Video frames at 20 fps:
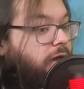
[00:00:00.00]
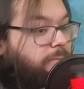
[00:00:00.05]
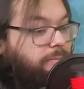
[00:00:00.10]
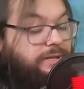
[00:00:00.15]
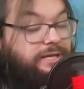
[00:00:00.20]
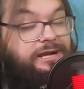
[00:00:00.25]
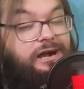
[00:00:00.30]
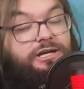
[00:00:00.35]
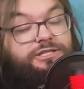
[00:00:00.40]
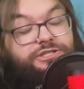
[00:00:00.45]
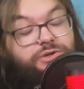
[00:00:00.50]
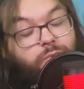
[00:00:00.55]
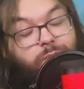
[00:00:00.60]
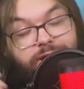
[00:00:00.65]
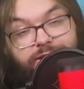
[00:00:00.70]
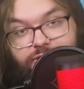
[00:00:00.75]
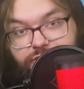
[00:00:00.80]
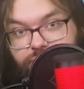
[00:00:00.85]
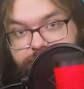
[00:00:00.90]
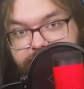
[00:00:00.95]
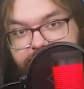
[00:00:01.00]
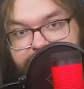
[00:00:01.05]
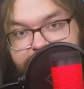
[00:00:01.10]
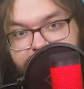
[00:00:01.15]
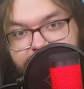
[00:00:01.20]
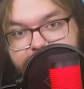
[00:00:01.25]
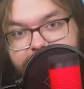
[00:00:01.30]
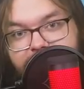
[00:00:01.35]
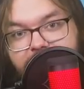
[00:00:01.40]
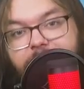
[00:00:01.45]
Because when you make
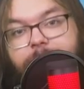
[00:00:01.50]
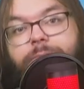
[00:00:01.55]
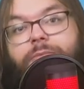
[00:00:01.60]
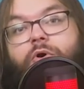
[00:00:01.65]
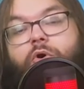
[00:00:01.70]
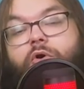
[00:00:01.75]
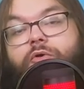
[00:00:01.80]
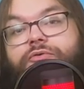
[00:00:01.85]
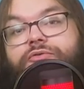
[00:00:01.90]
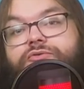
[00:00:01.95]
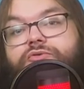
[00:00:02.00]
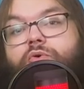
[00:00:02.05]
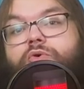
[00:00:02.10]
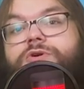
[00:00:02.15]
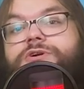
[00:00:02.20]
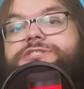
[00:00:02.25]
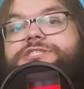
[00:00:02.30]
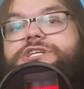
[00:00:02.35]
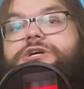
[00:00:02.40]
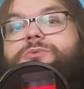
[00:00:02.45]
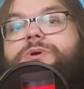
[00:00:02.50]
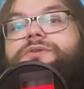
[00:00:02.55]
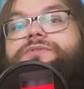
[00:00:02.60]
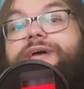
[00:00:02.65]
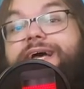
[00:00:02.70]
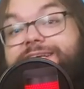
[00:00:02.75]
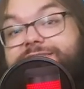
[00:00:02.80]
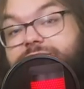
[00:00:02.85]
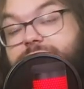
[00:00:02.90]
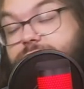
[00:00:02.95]
a game, of course you want
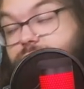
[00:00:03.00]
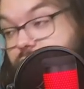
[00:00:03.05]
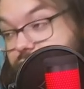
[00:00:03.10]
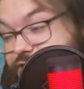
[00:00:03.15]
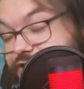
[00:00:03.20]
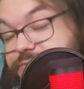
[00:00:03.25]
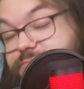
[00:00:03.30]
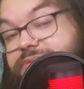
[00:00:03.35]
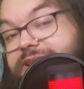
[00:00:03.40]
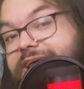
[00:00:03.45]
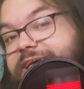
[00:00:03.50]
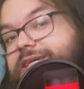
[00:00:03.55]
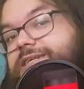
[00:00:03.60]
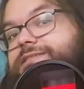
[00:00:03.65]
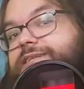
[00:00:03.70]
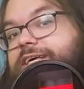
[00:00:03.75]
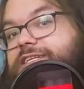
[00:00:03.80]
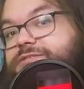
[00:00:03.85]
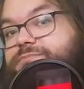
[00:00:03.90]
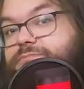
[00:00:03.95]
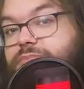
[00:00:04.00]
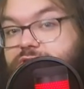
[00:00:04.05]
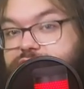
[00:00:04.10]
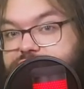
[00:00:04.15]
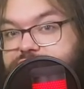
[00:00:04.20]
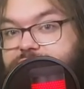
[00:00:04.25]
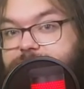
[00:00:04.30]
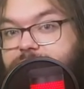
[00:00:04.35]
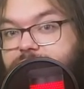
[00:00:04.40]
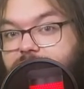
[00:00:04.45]
as much players as
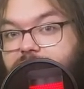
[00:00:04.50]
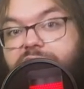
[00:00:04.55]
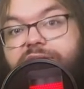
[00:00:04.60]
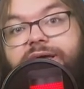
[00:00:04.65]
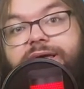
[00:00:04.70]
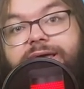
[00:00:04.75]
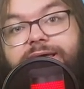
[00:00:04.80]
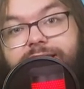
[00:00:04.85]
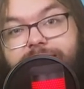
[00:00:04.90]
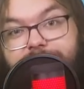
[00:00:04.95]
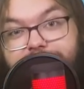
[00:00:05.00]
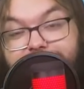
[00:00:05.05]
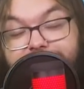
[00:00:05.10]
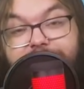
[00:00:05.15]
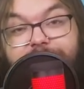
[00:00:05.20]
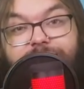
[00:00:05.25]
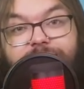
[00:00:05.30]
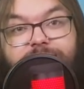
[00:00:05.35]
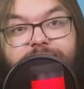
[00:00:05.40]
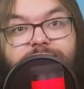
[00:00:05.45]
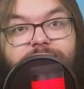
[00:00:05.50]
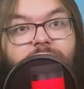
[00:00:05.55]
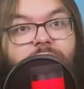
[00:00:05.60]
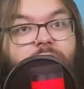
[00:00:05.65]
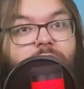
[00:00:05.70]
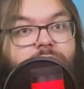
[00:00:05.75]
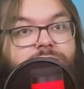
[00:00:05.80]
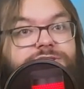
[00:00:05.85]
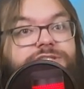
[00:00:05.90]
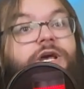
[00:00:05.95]
possible, even
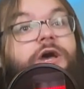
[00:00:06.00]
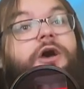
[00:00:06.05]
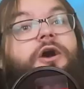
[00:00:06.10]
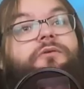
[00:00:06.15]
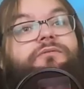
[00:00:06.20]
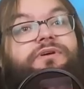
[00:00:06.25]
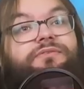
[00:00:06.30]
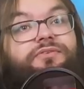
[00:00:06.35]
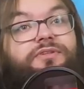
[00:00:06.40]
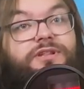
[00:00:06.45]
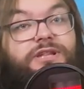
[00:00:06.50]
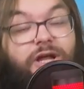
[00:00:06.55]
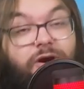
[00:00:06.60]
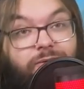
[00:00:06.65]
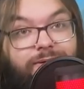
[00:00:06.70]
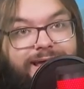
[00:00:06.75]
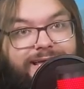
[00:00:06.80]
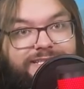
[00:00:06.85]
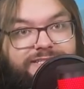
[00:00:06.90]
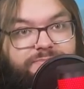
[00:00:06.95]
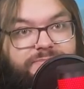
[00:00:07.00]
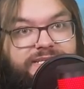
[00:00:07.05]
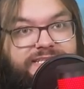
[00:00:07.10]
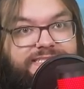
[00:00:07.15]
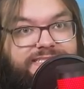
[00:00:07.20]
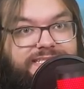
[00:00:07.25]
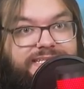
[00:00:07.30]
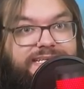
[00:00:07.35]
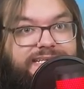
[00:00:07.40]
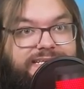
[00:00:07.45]
those with low-end
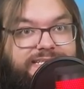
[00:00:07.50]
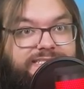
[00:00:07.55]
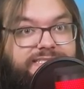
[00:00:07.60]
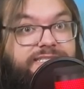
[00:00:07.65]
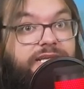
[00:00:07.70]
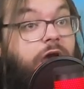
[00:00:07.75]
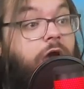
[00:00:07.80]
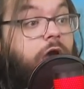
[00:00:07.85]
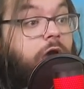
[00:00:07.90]
PCs.